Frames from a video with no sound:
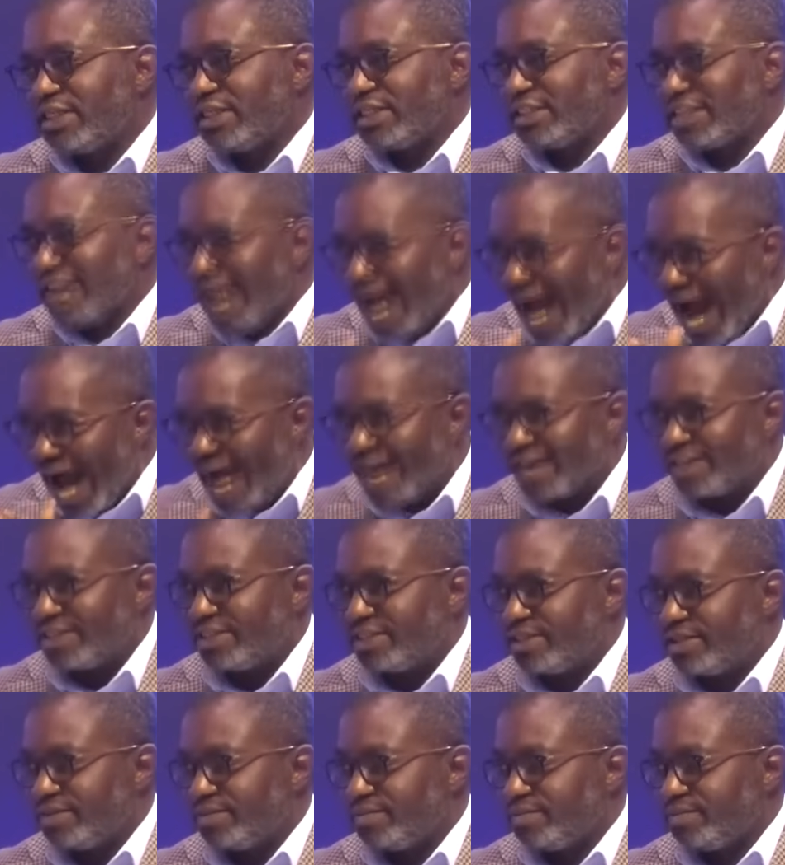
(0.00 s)
Act.
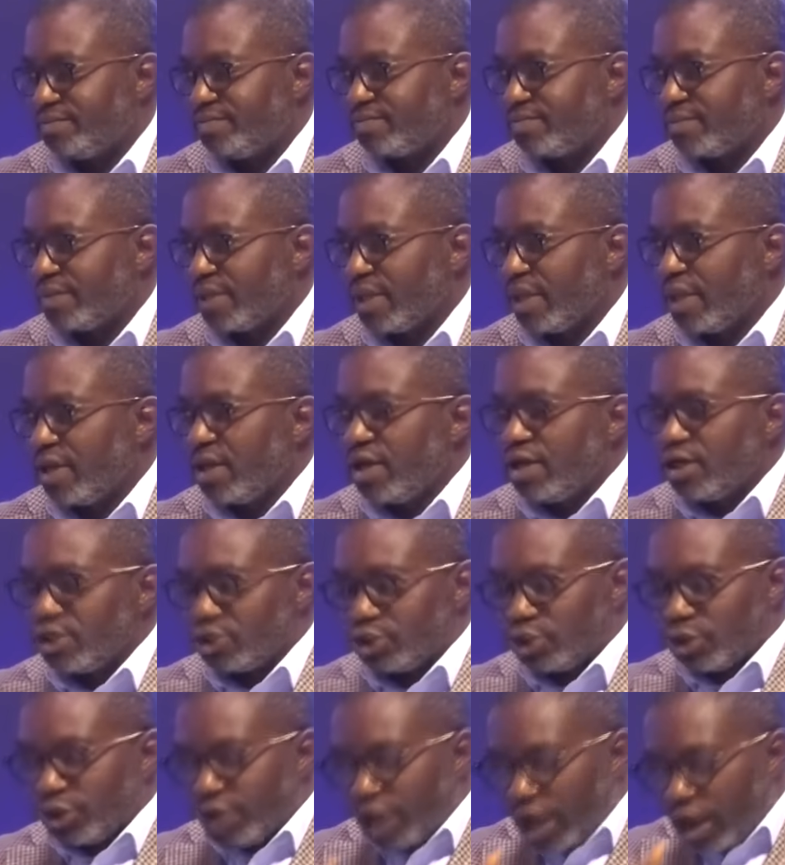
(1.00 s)
So
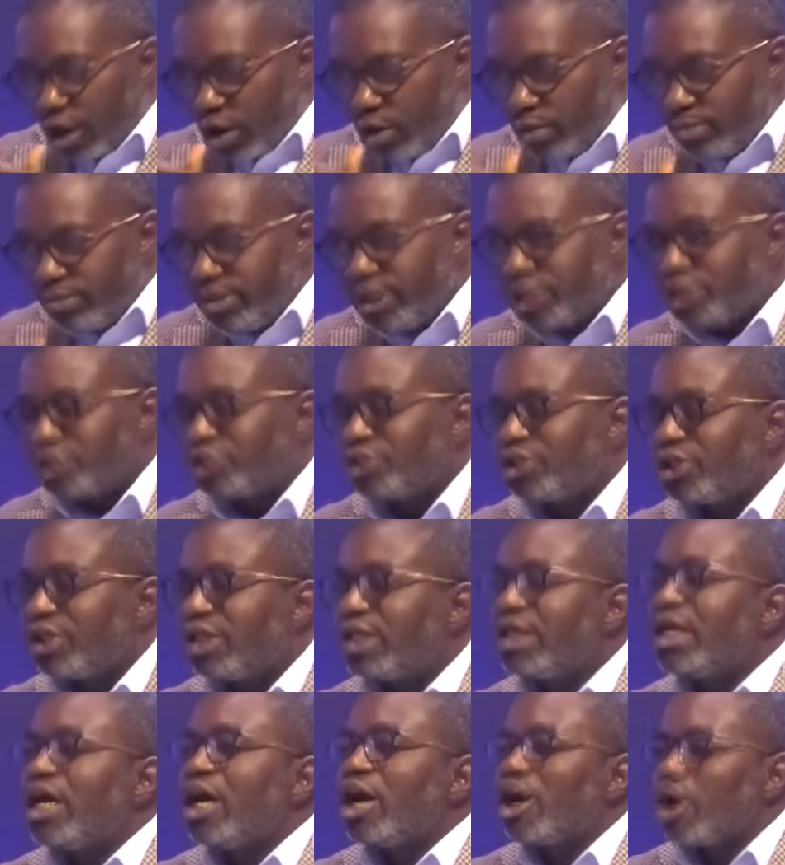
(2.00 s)
the commission
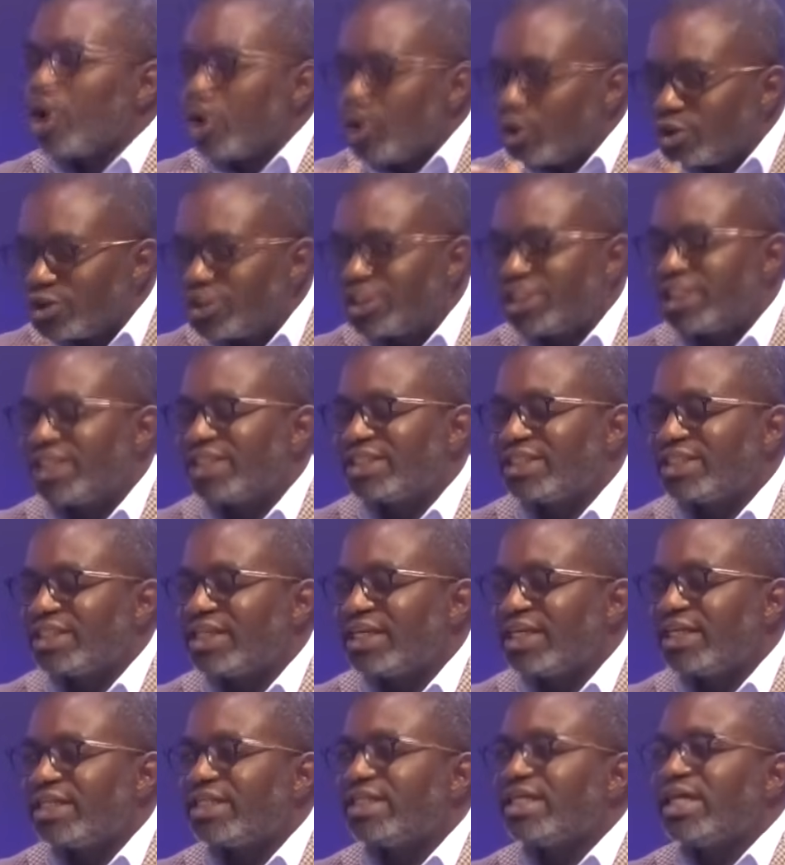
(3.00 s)

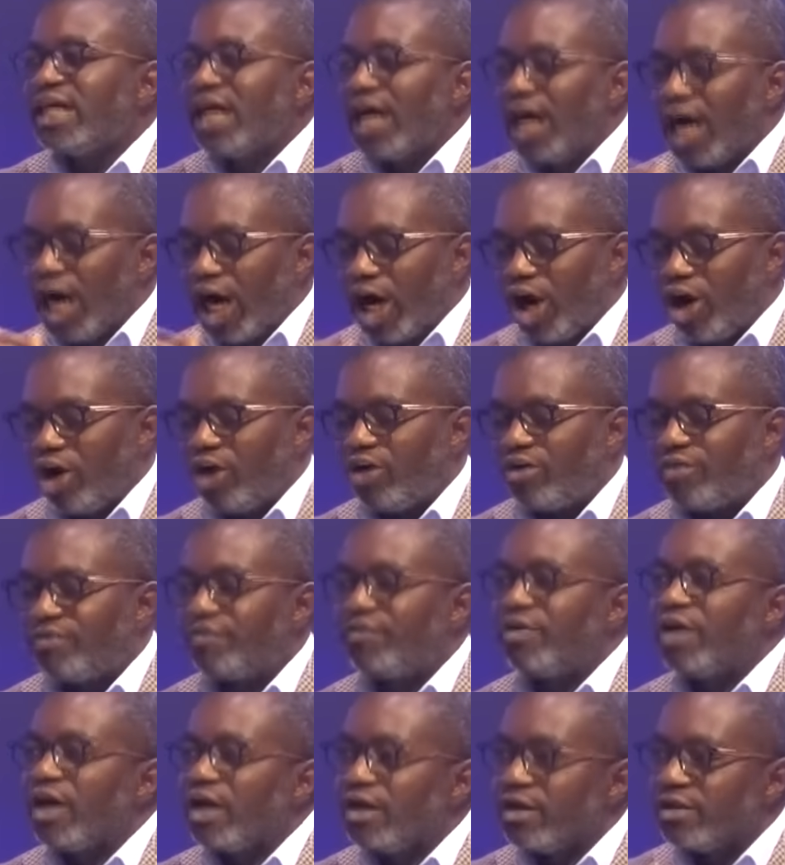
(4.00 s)
consisted of
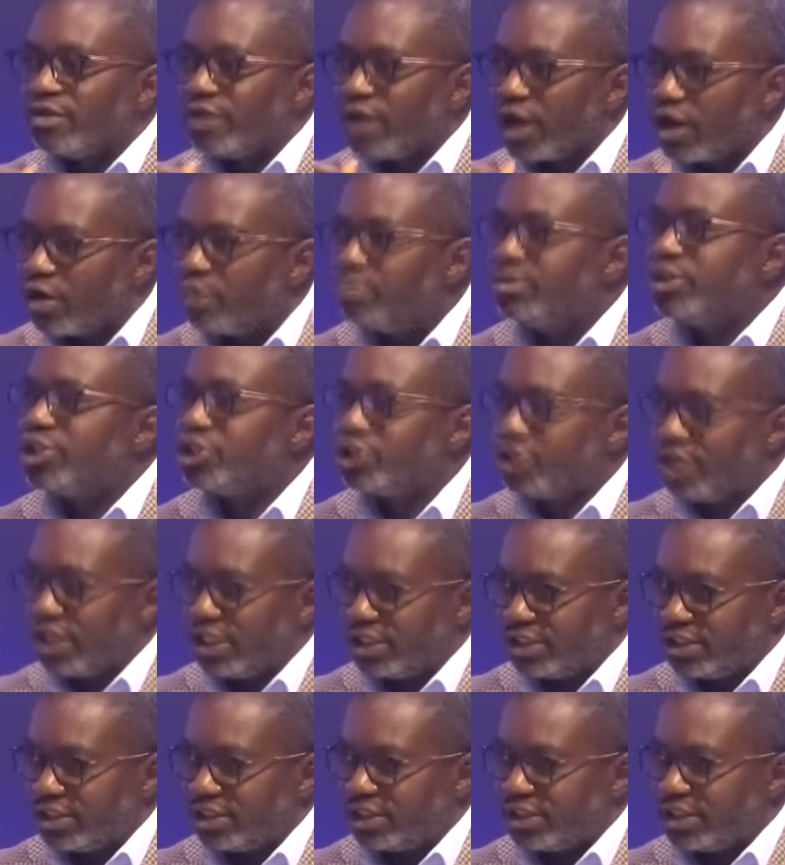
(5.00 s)
the
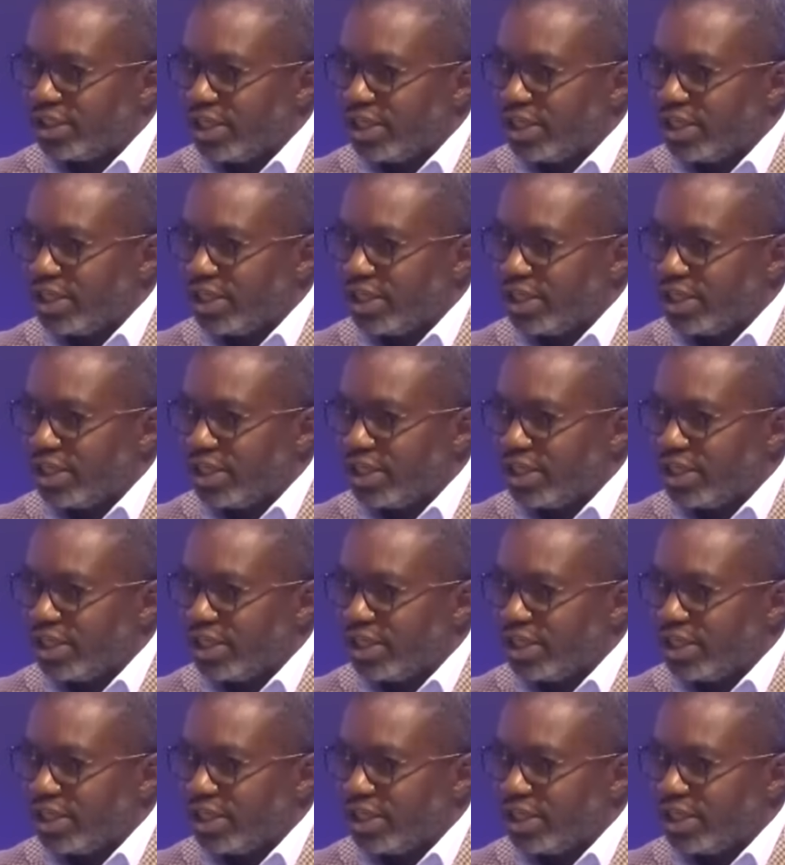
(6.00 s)
commissioners.